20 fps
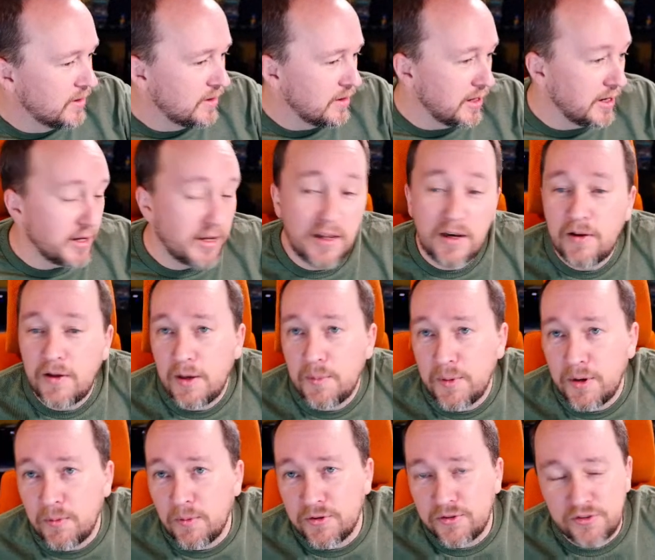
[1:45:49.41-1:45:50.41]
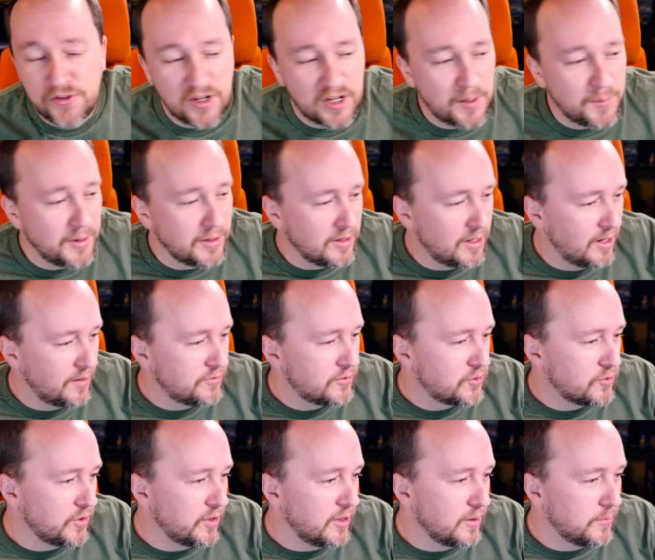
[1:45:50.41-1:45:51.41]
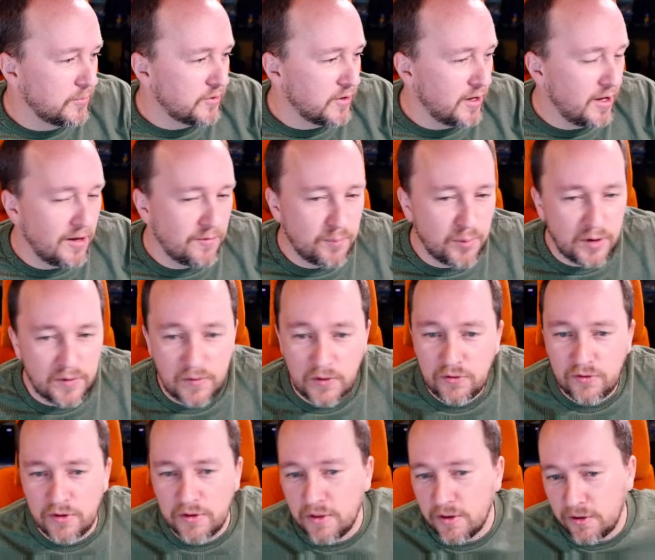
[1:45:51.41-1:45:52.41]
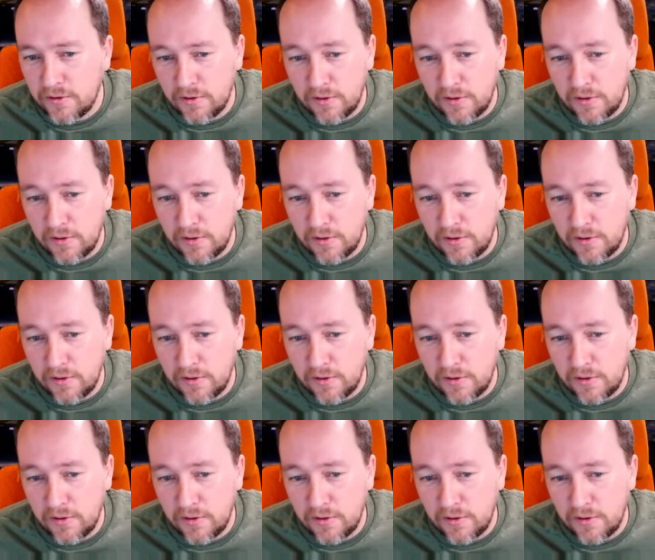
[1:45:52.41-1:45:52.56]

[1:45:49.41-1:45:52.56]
And again, if anybody wants to check out my live streams that I have previously,